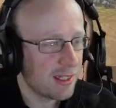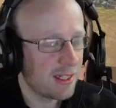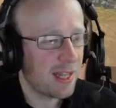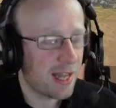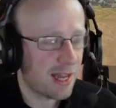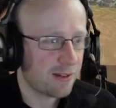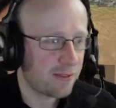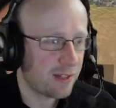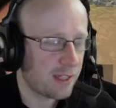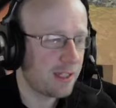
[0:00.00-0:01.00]
out of
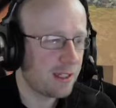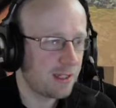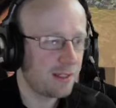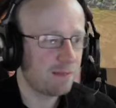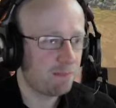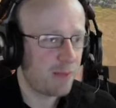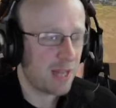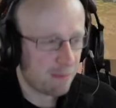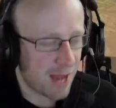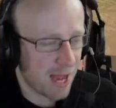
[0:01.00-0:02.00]
the
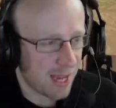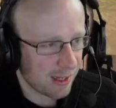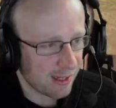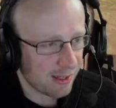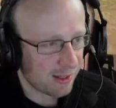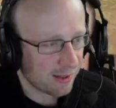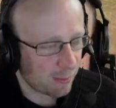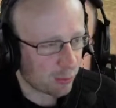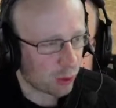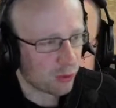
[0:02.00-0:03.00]
Big Mac. They
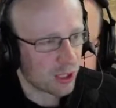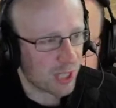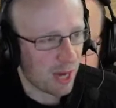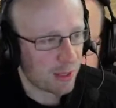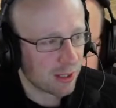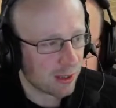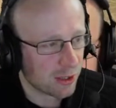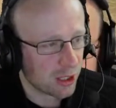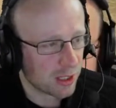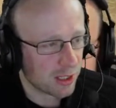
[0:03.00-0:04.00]
brought the jammy
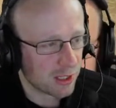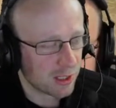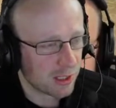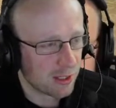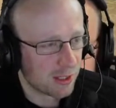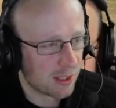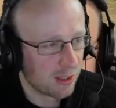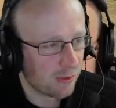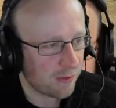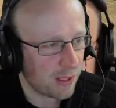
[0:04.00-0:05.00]
dodgers to
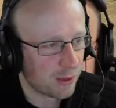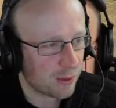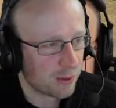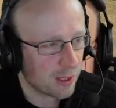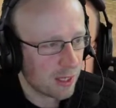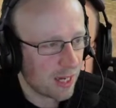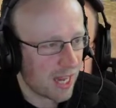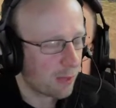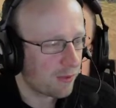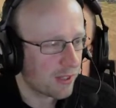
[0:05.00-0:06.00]
the field
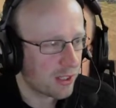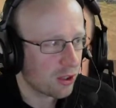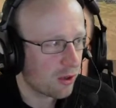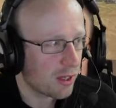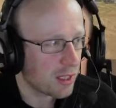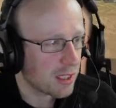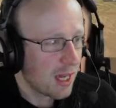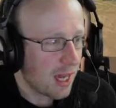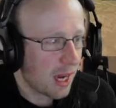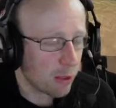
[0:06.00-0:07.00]
and were victorious.
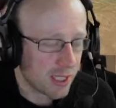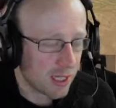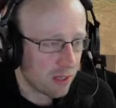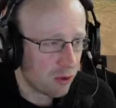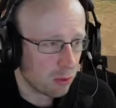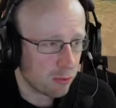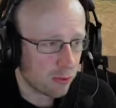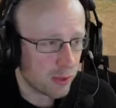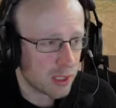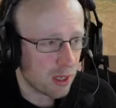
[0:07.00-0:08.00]
I want to say, of course,
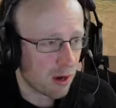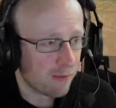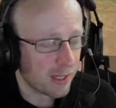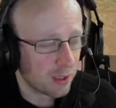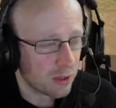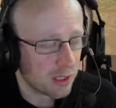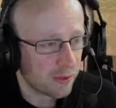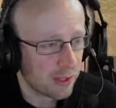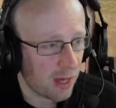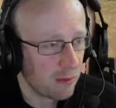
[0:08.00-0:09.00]
before we start, thank you to
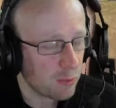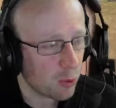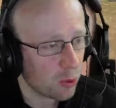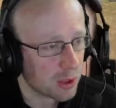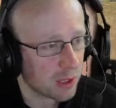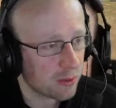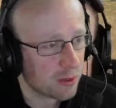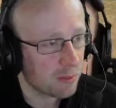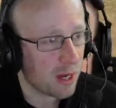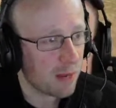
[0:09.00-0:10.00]
Living Games, but also
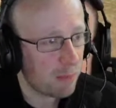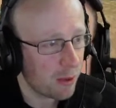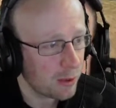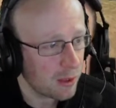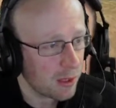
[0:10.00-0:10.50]
to my opponent,